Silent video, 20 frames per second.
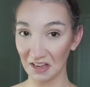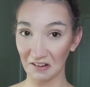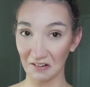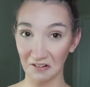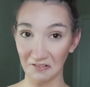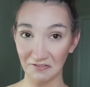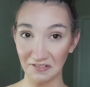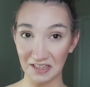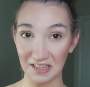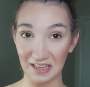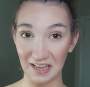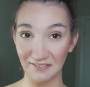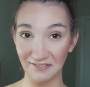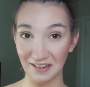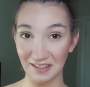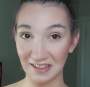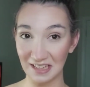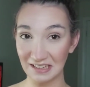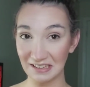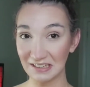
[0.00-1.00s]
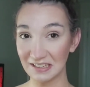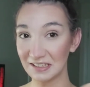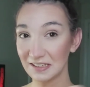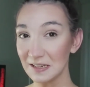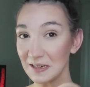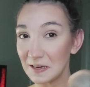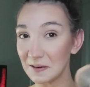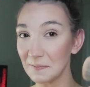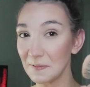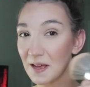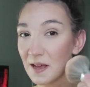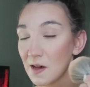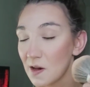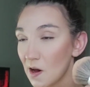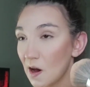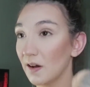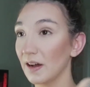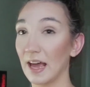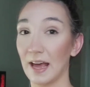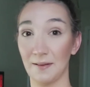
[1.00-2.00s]
hopefully everything looks good.
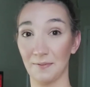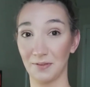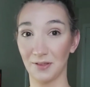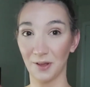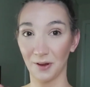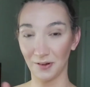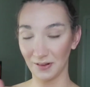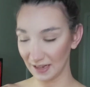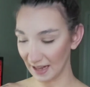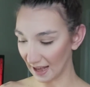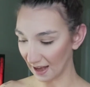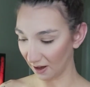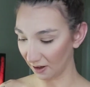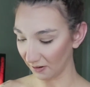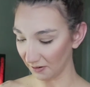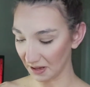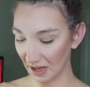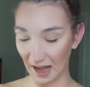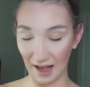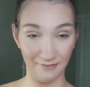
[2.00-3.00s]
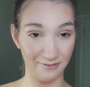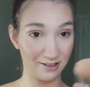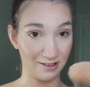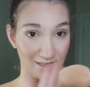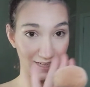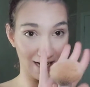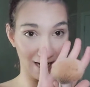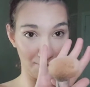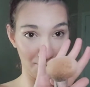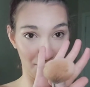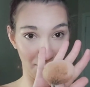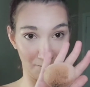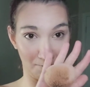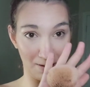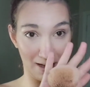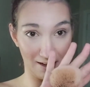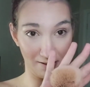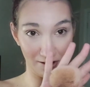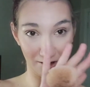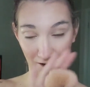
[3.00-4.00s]
Okay, so now after that I put
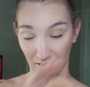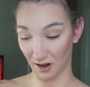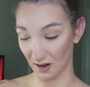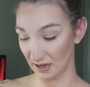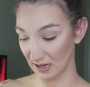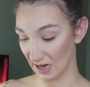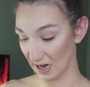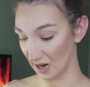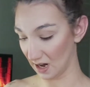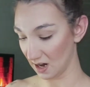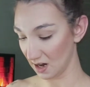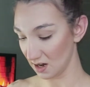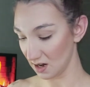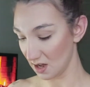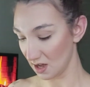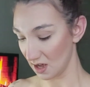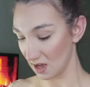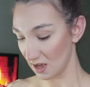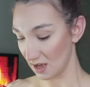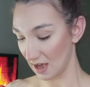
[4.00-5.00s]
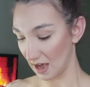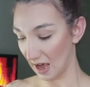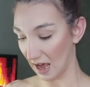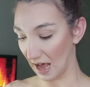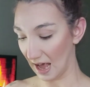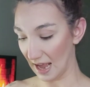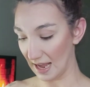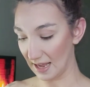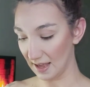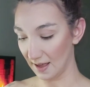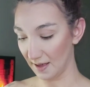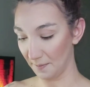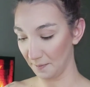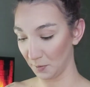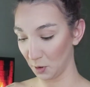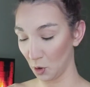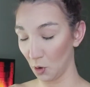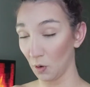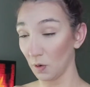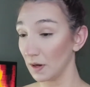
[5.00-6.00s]
powder on there, I am
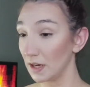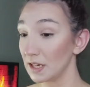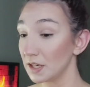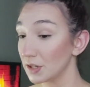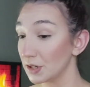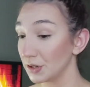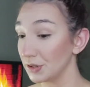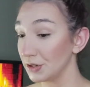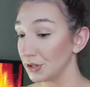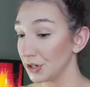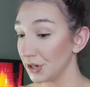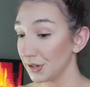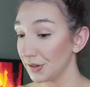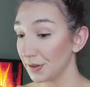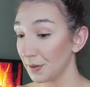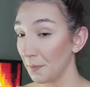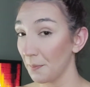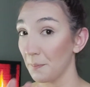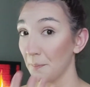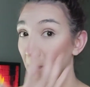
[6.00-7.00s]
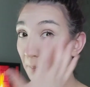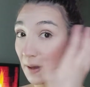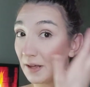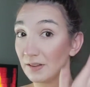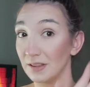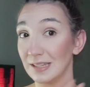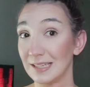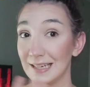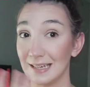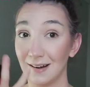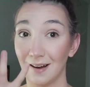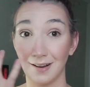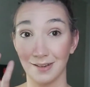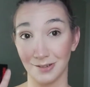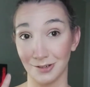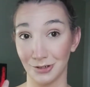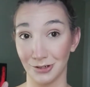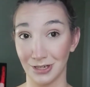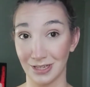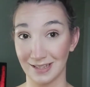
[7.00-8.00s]
going to just melt it
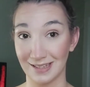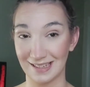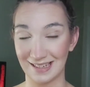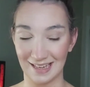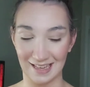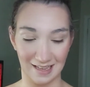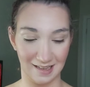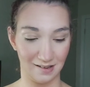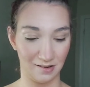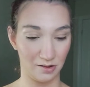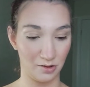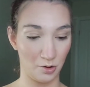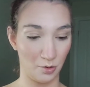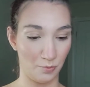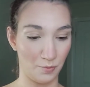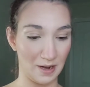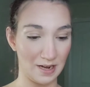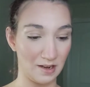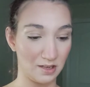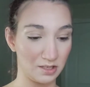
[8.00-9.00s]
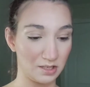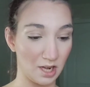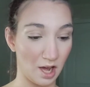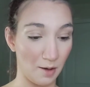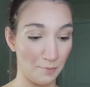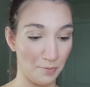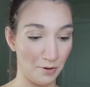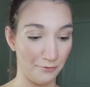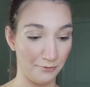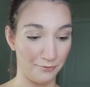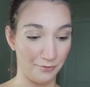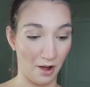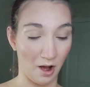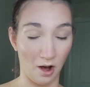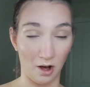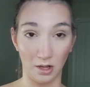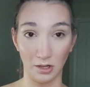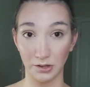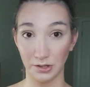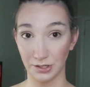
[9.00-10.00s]
onto the skin. So right on top of
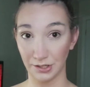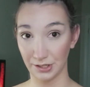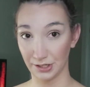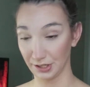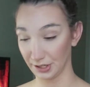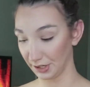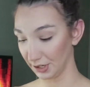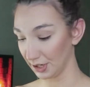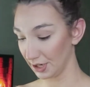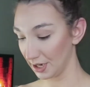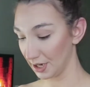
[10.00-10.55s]
all the